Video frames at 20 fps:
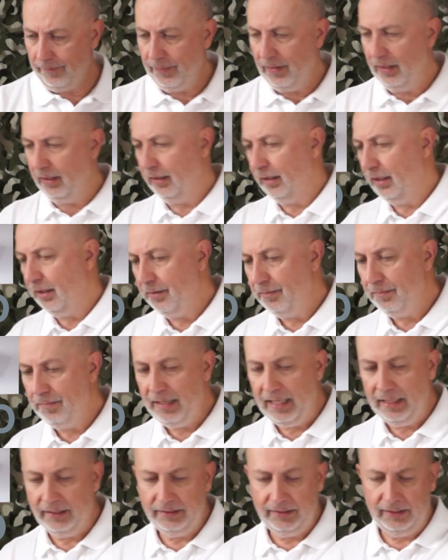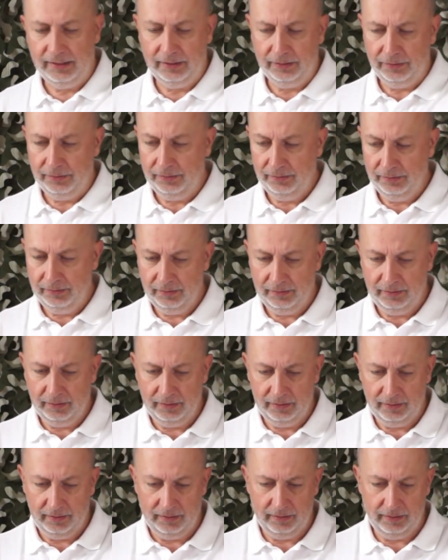and going back to
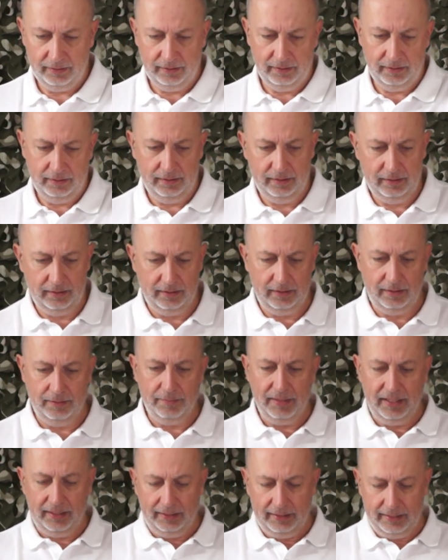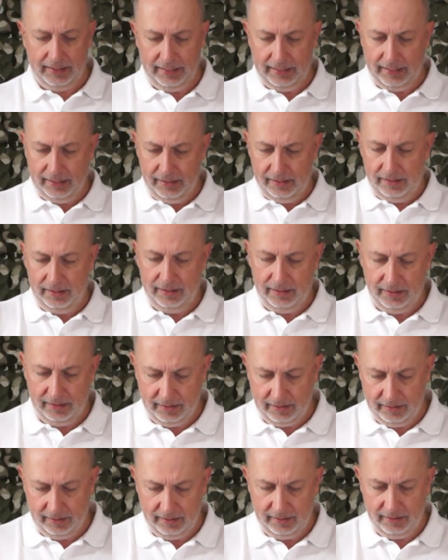the main kit,
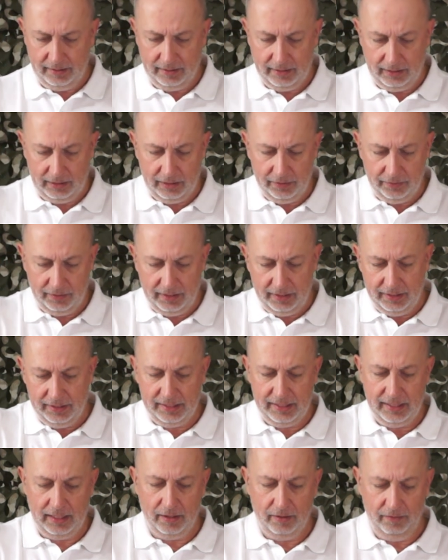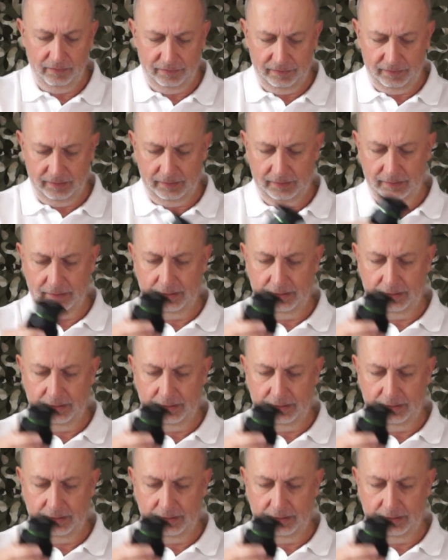the unit itself,